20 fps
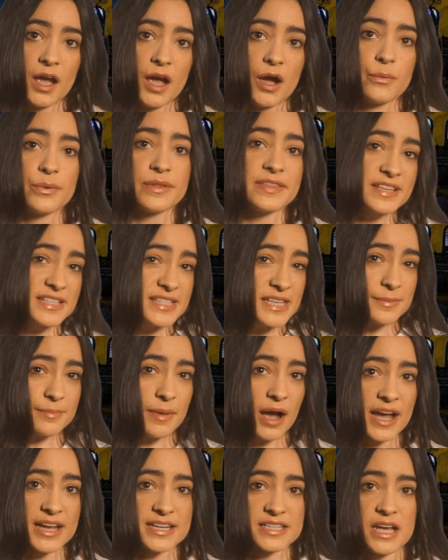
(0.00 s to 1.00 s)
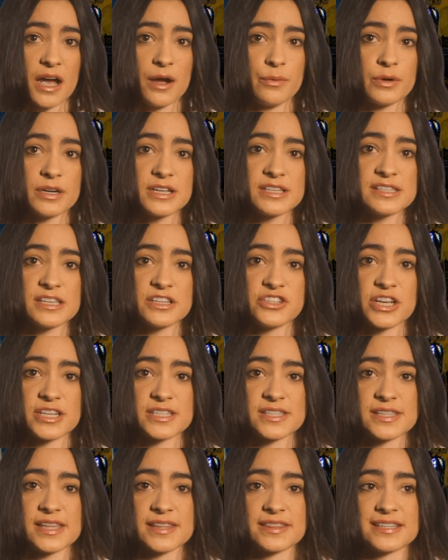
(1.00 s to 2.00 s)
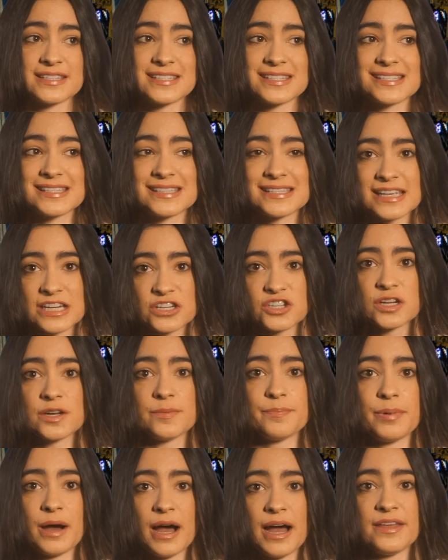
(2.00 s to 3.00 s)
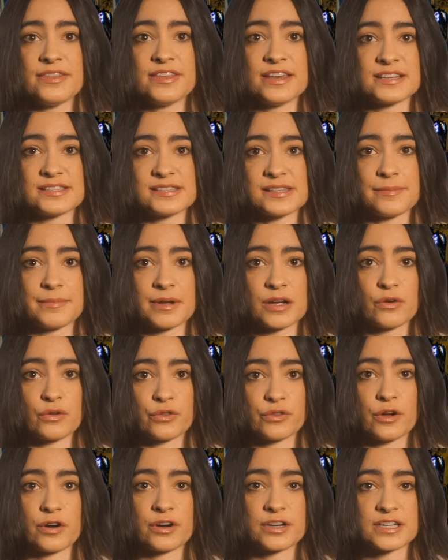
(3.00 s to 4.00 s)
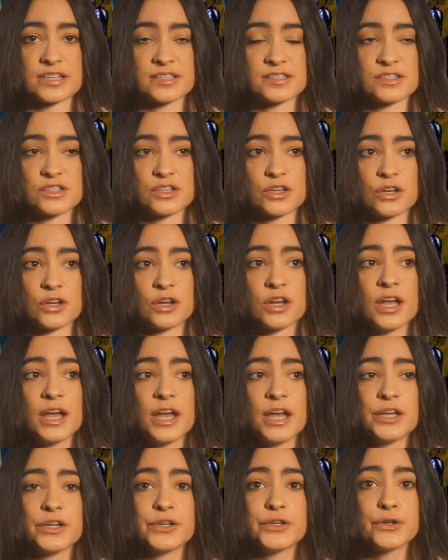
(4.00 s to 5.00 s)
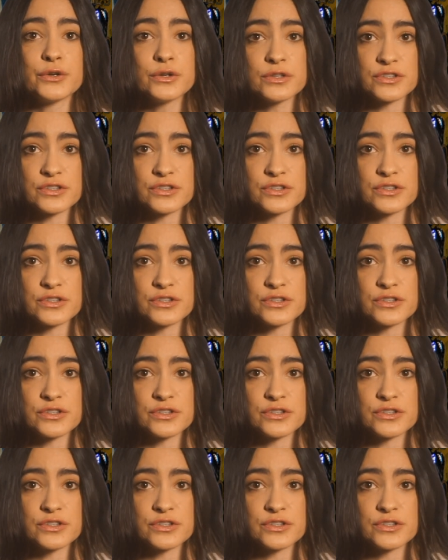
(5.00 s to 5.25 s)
With this in mind, I want to suggest that the decision by the Islamic authorities to use